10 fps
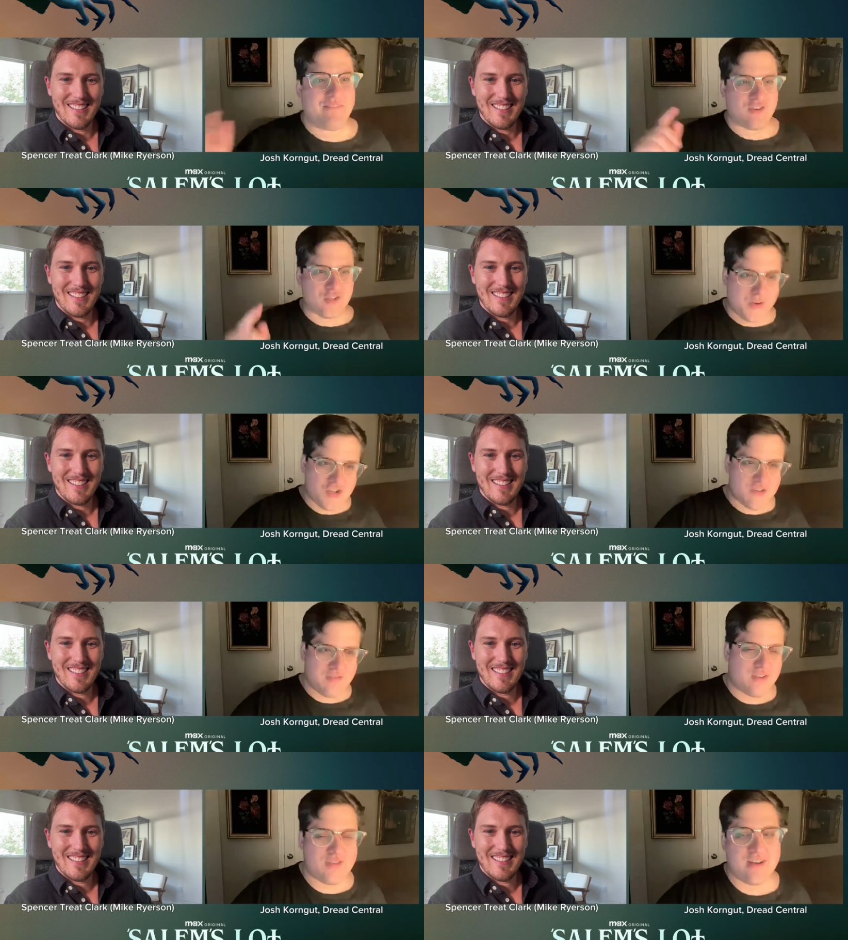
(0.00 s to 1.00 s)
Speaker 1: My first question
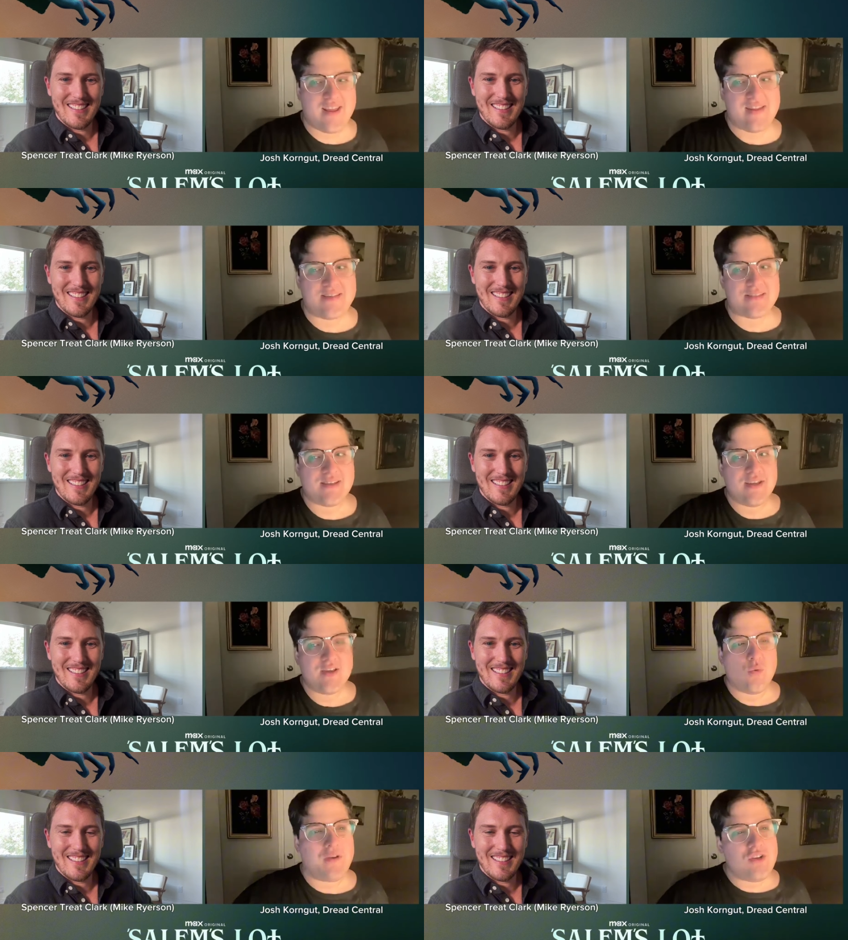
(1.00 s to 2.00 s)
for you today is
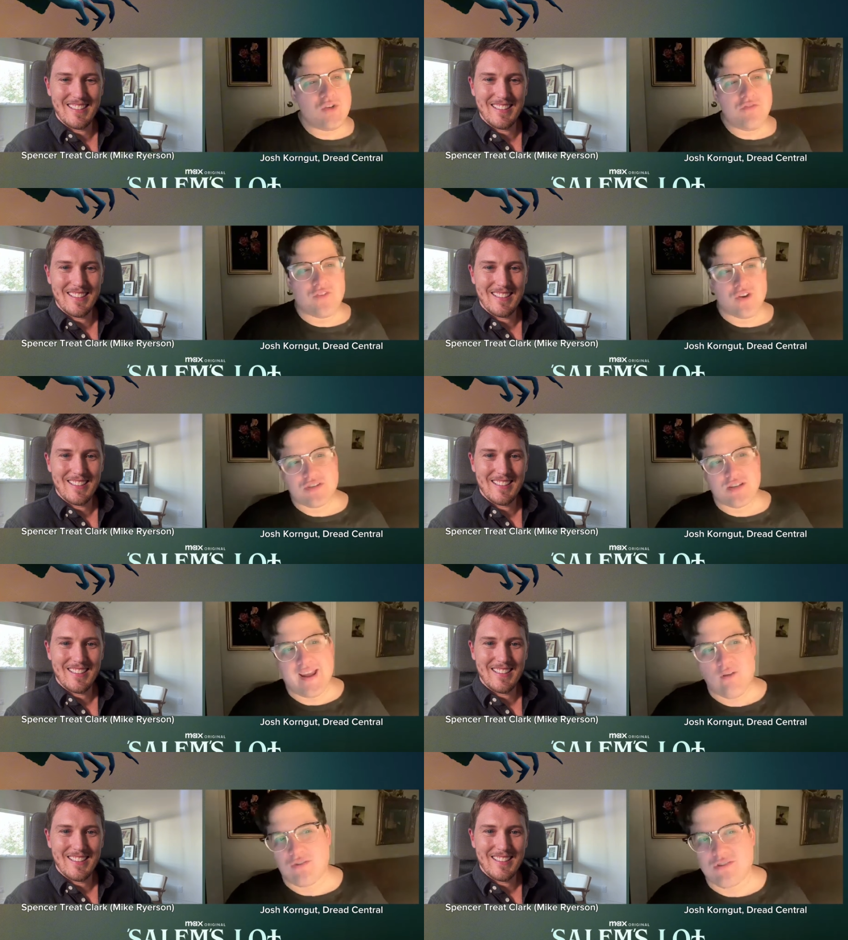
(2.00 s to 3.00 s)
when did you first
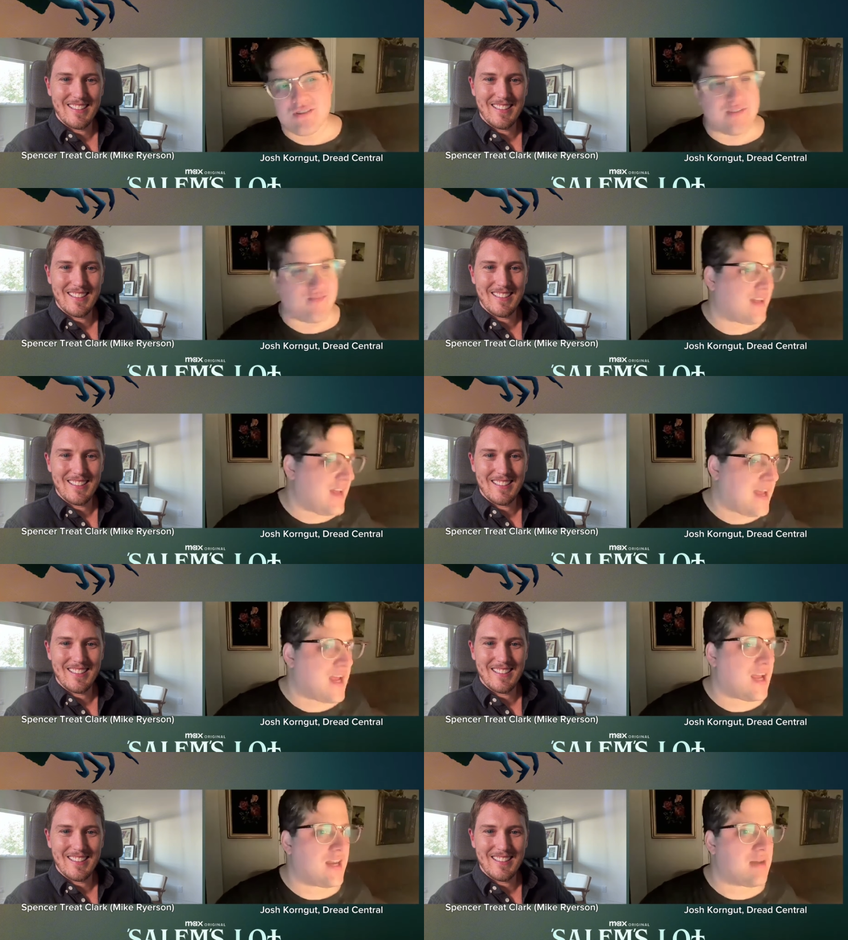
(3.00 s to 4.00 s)
encounter Stephen
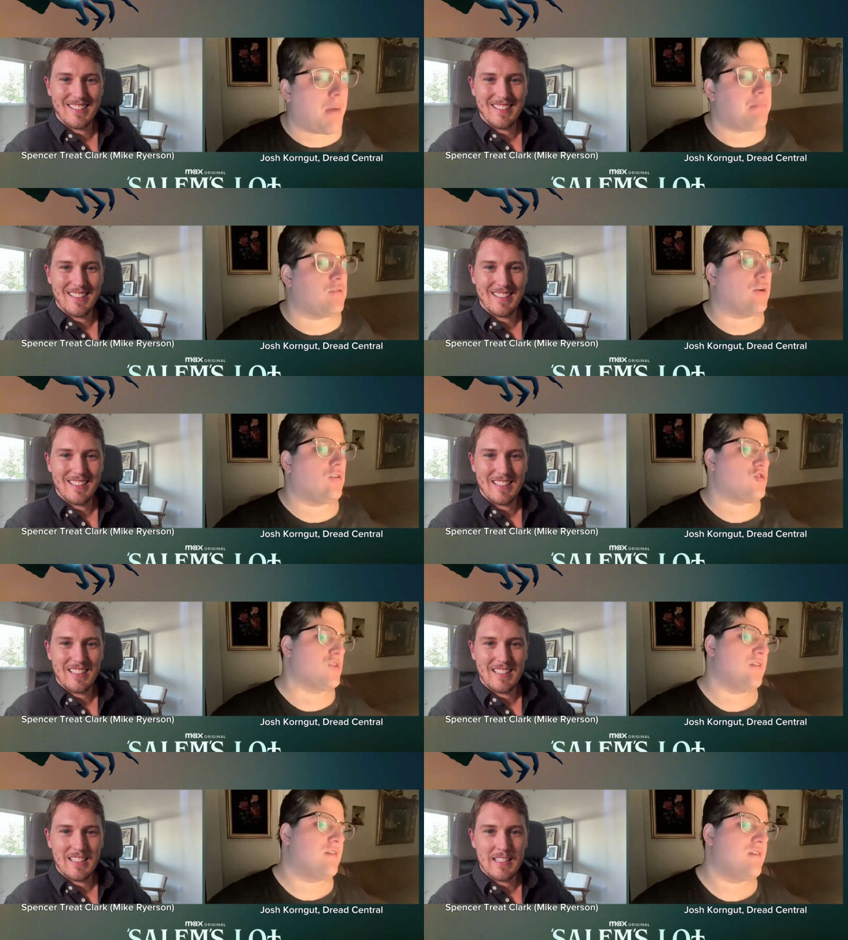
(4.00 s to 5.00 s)
King in popular
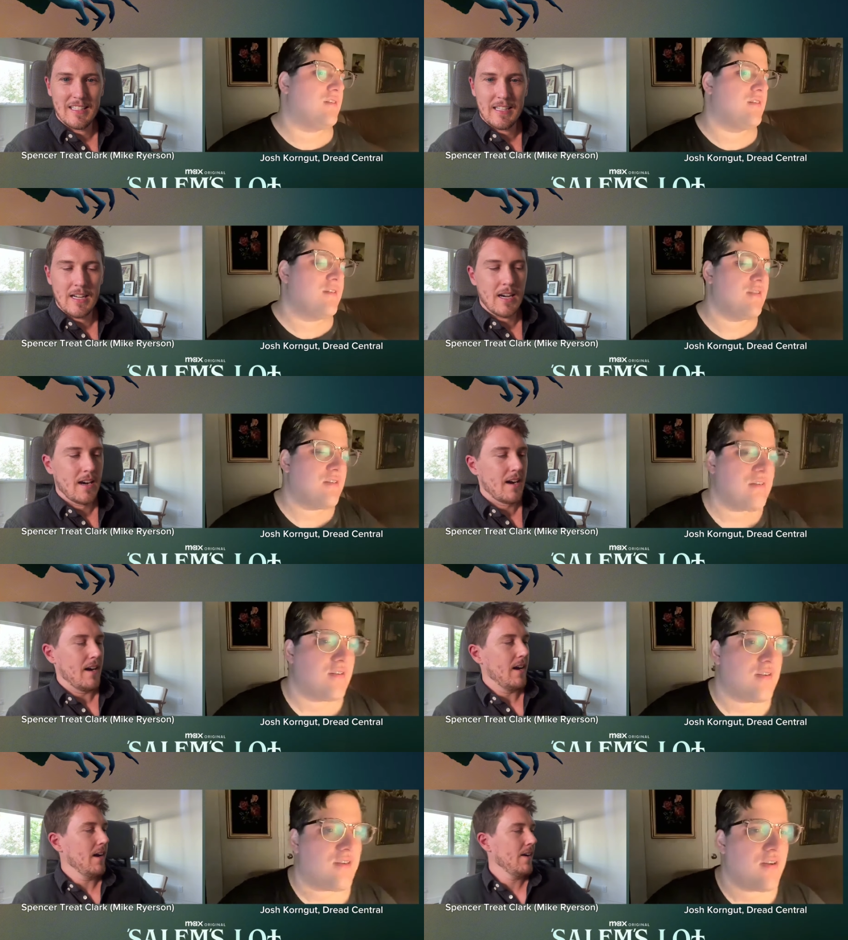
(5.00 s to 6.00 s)
culture?
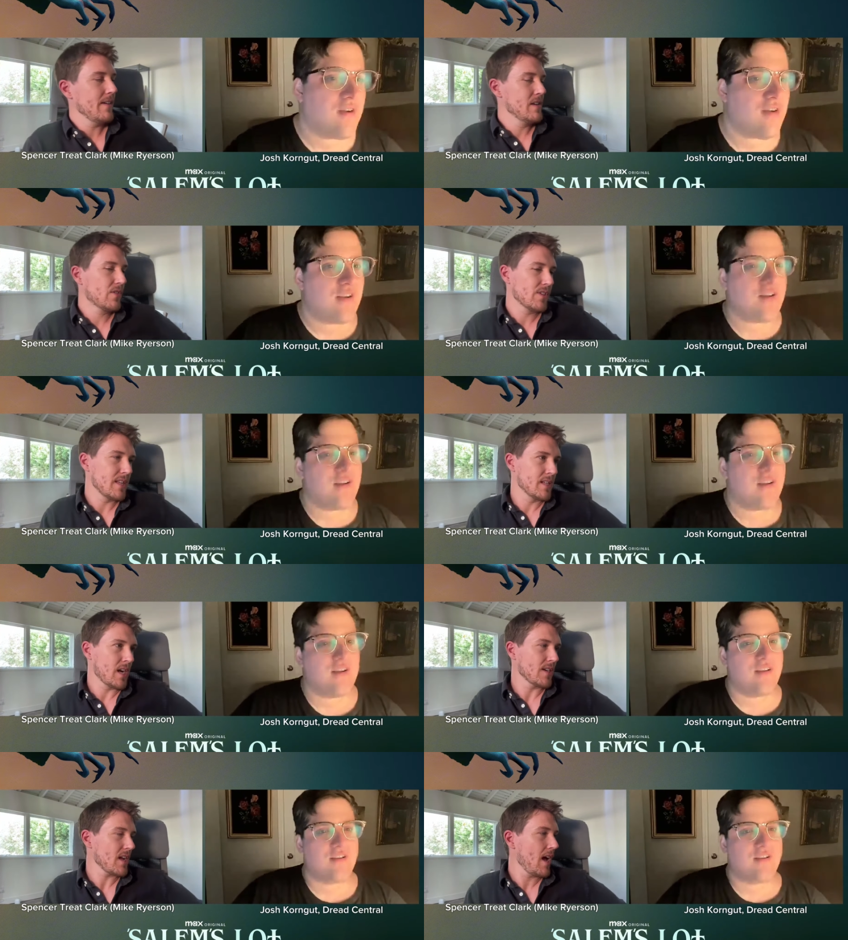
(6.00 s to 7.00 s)
Speaker 2: Oh, interesting,
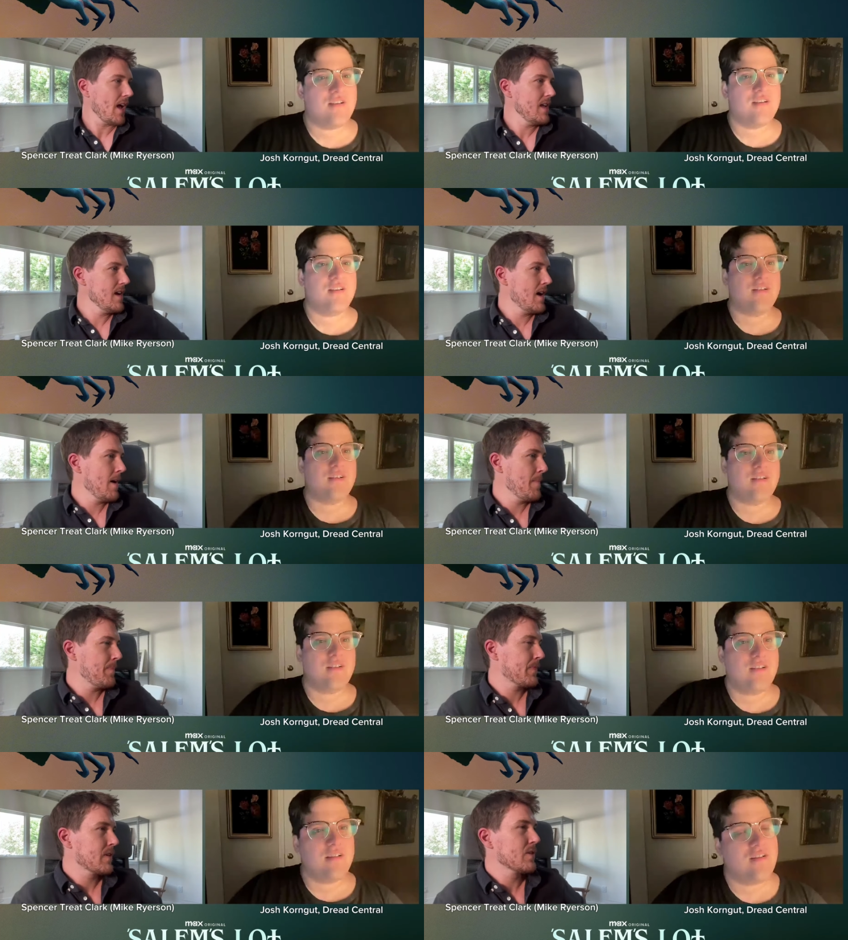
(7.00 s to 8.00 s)
Josh. I
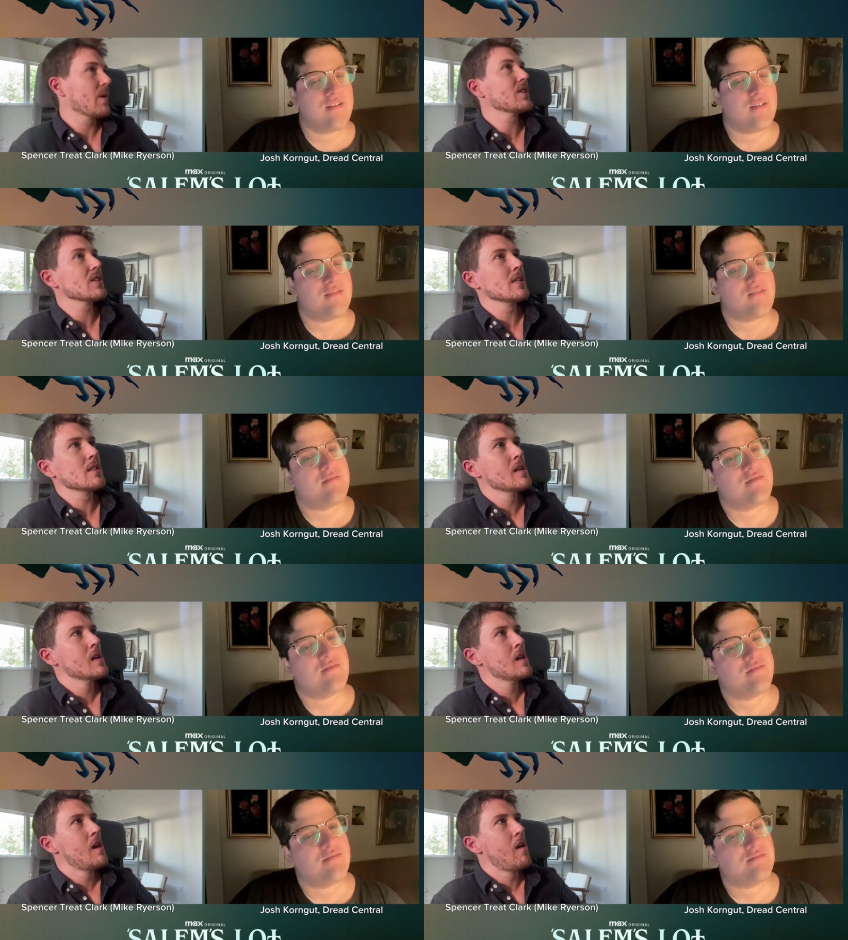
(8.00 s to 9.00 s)
um good question.
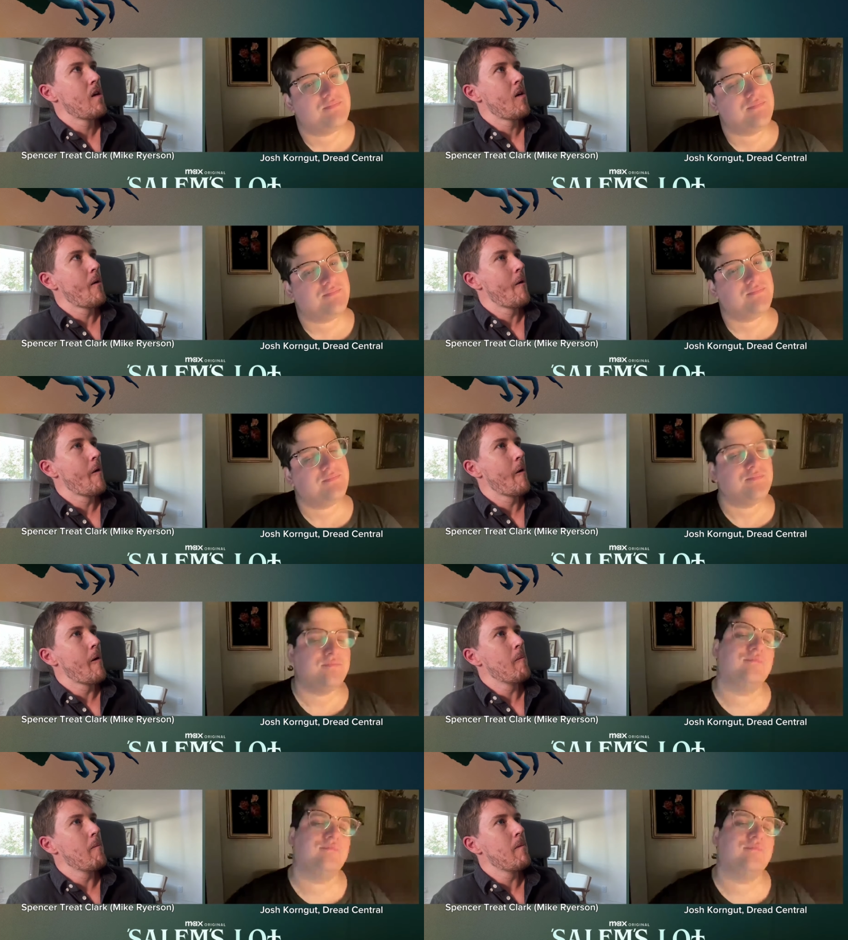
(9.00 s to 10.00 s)

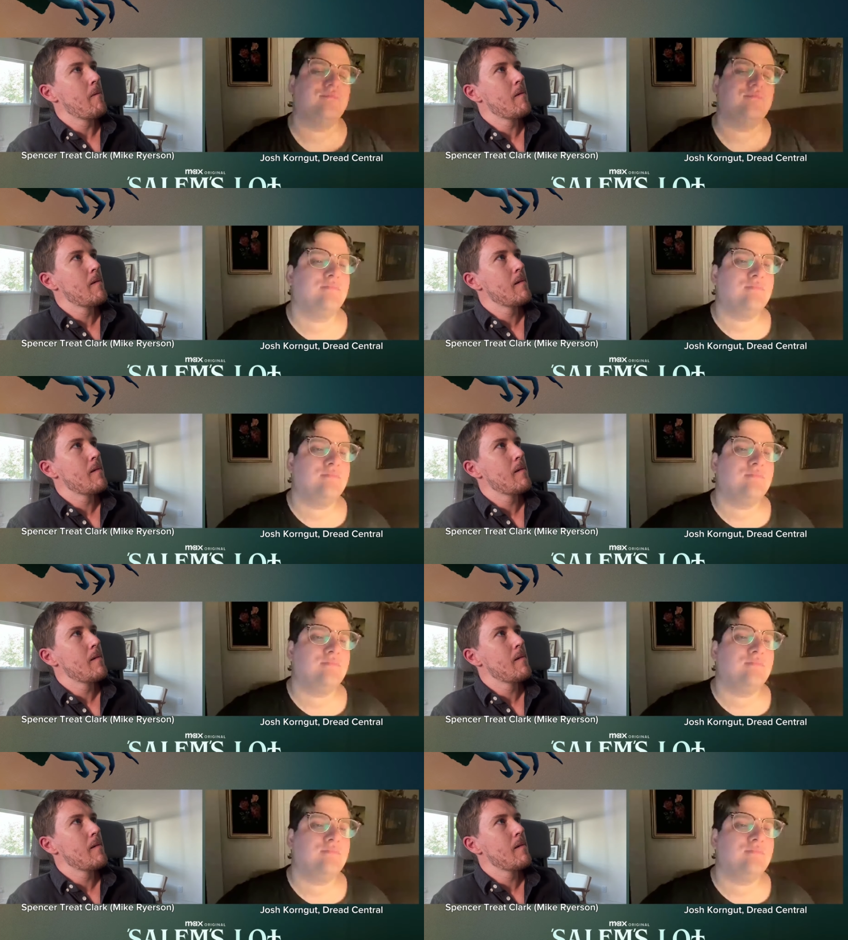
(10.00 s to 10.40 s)
Um